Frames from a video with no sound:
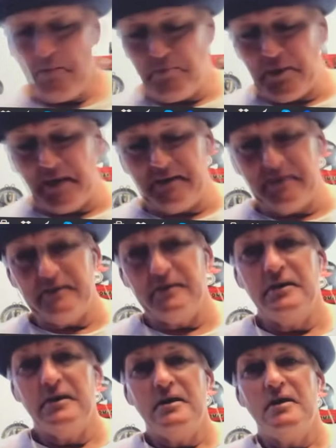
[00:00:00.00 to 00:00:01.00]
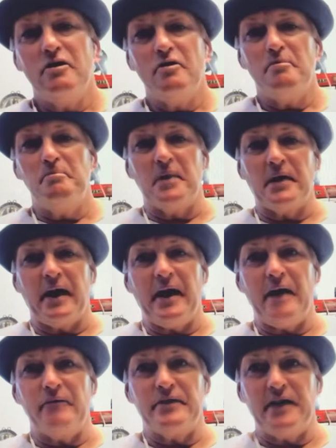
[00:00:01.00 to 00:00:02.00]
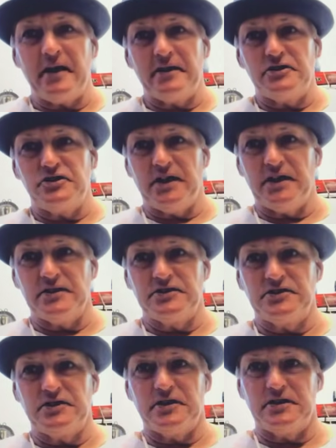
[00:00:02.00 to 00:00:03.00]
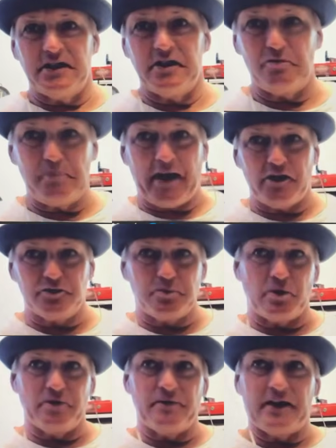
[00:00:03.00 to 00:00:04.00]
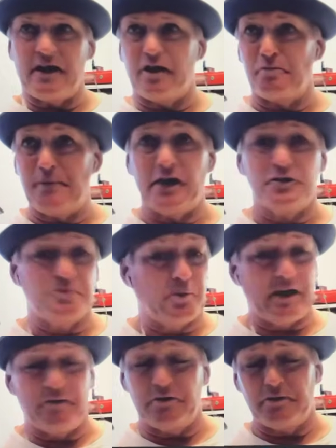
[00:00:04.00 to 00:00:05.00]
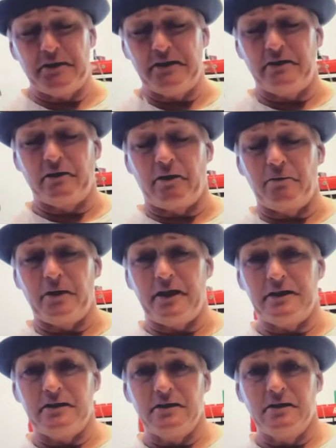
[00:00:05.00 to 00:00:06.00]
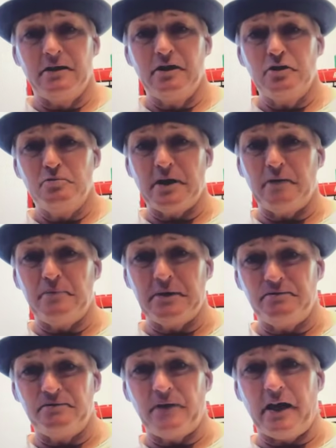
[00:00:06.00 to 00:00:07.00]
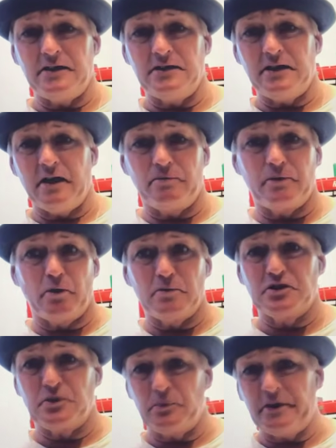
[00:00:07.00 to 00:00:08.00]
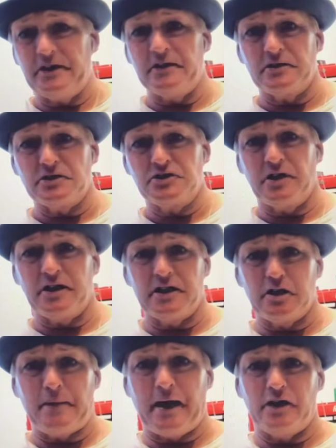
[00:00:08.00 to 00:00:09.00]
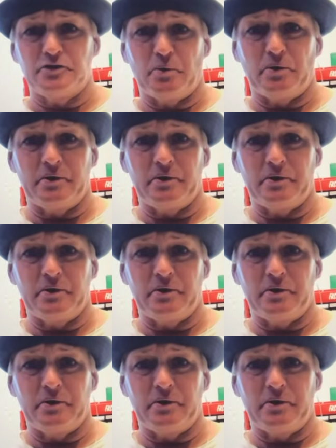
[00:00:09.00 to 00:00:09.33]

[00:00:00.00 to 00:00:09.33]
But I haven't had a chance to get a passport. If I got a passport, I would have been there already. But I've been fighting now for almost 3 years trying to get a passport.